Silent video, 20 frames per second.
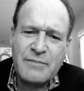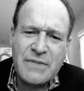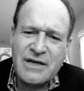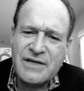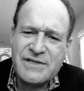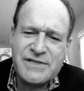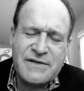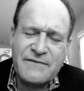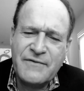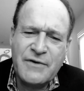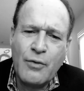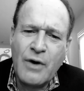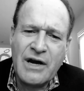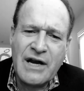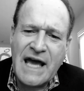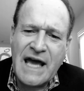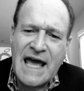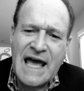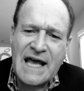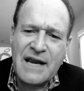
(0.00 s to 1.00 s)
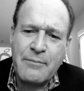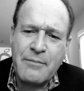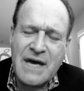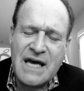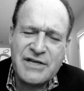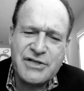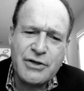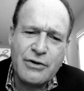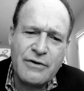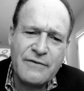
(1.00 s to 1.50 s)
Because if you want to add a
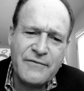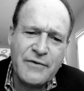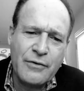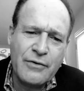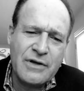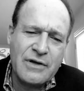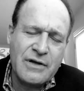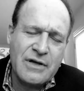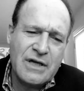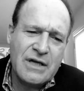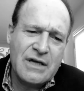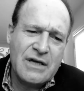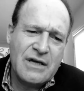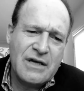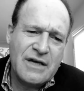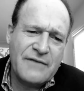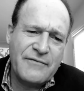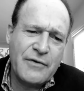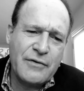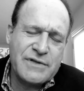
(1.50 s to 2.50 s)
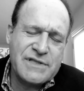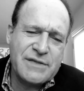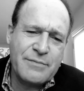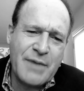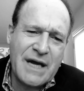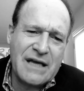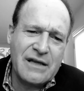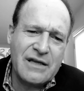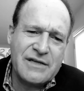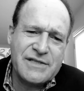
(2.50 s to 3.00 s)
measure, if you're in
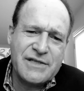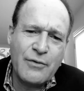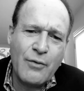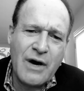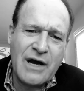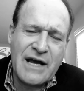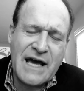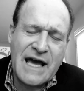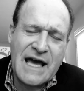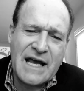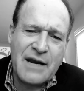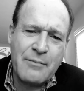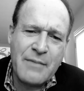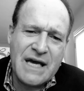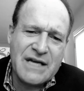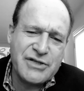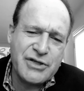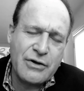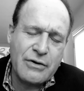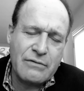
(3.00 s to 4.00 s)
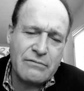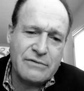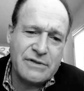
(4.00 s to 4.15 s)
Sibelius, you want to add a measure,